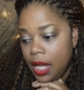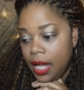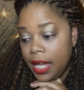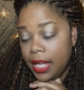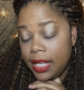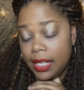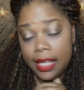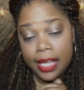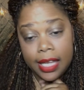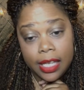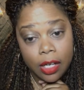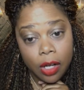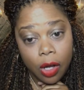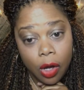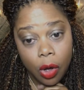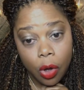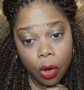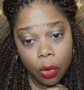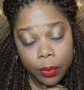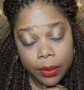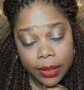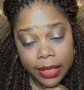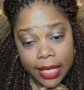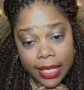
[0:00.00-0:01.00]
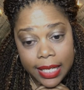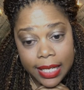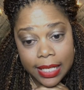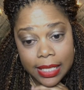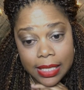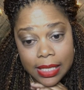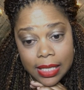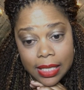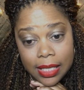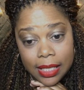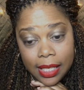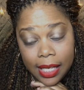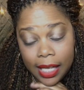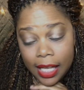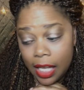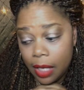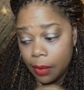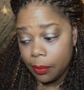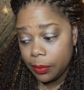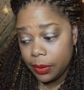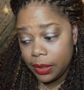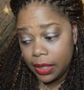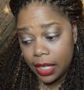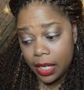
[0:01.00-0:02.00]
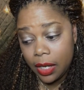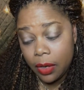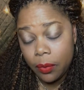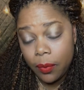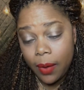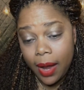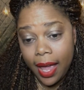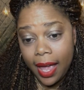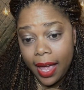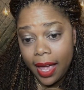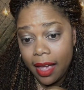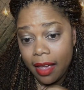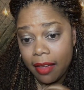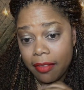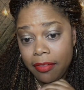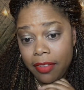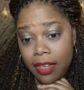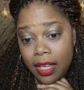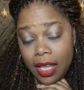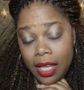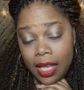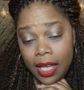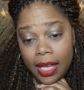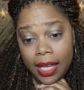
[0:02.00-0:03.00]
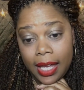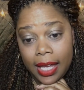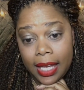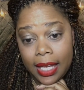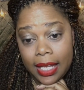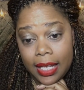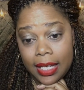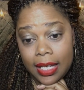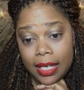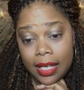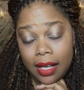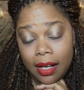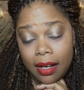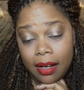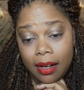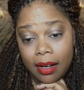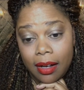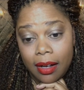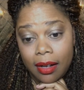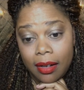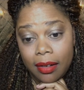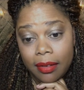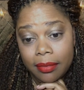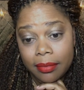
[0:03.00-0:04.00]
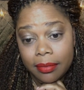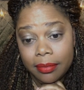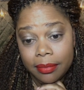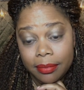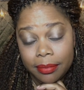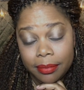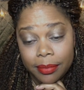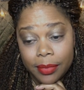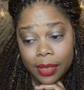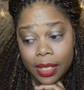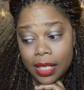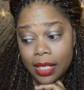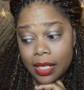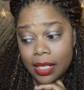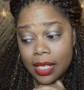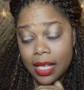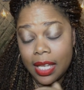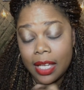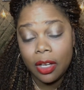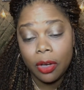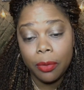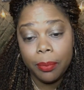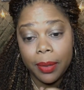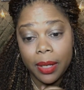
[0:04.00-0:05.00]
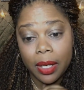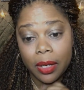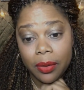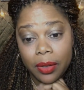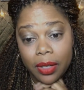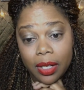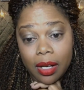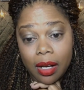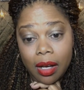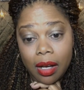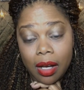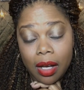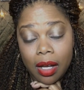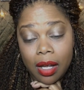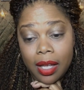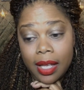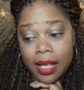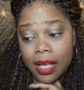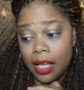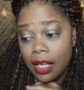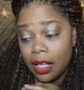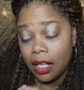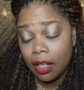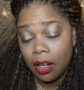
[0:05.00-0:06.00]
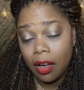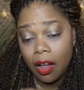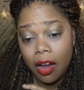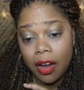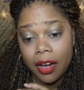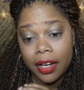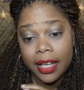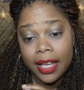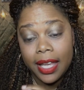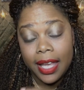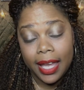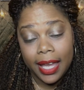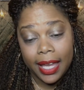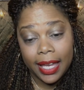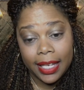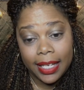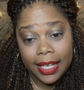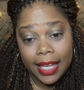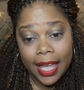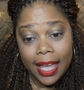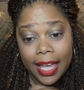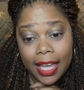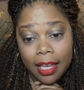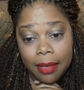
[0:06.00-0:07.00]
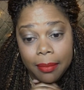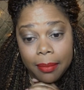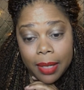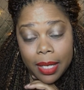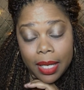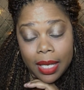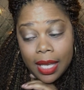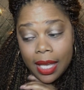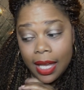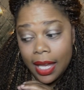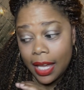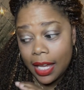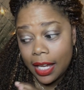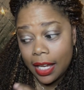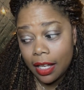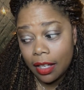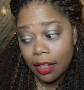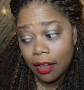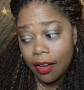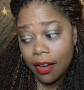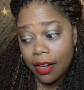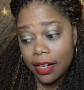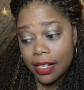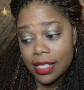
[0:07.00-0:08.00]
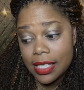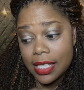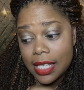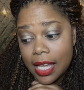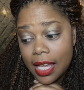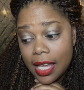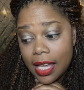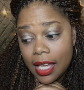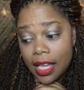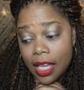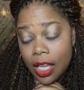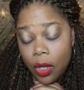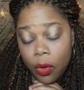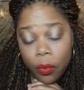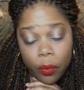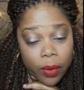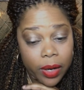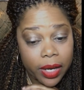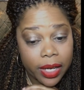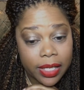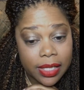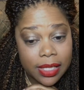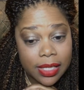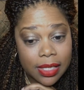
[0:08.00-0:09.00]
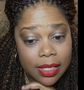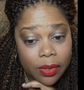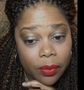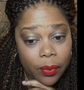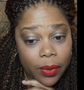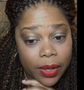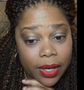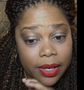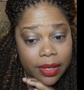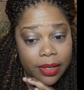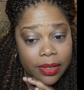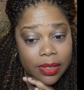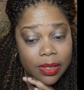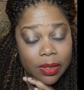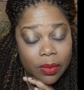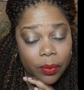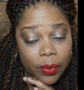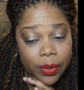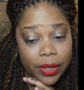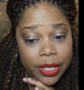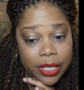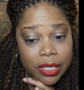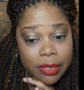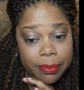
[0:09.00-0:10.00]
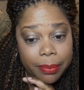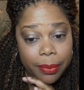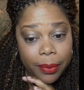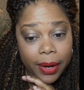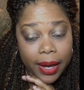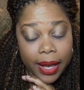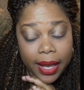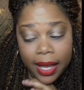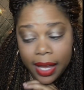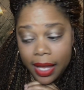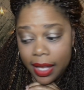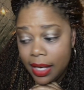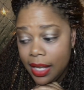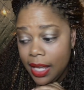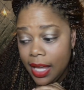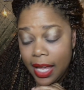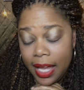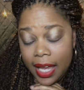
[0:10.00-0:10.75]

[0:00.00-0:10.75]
And later on, when they get to the camp, when they arrive and, uh, in Dingleberry car, Clark and Amy, and Clark say, where's, where's, where's Brad?